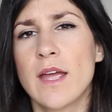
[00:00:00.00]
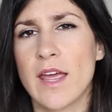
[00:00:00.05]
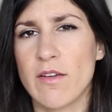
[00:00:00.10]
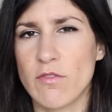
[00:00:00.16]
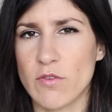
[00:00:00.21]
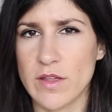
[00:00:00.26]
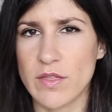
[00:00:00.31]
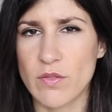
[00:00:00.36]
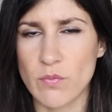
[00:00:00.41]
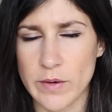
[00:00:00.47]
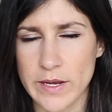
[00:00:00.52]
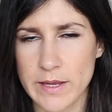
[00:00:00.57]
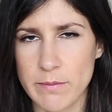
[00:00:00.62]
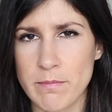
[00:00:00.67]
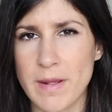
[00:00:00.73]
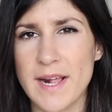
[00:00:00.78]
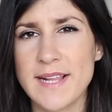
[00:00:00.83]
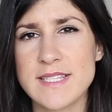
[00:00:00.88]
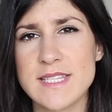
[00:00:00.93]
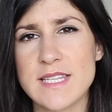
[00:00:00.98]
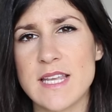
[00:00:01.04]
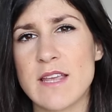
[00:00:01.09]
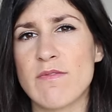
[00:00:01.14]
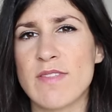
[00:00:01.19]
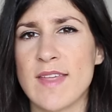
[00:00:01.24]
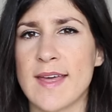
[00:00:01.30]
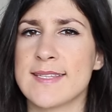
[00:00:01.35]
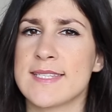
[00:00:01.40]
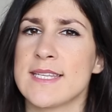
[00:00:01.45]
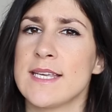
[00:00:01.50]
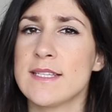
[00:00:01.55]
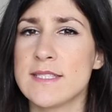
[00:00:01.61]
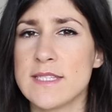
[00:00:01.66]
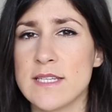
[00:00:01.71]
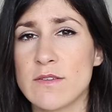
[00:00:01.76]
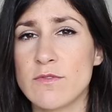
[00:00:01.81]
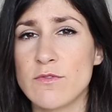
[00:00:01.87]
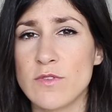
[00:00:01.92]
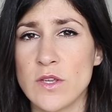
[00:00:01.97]
every three months if that's
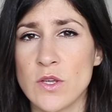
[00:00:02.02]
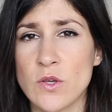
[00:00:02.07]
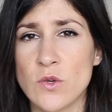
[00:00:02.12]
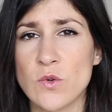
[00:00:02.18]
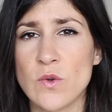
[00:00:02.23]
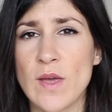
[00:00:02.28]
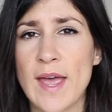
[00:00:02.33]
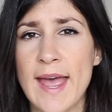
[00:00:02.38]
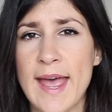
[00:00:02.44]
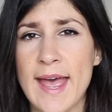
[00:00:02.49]
easier for you.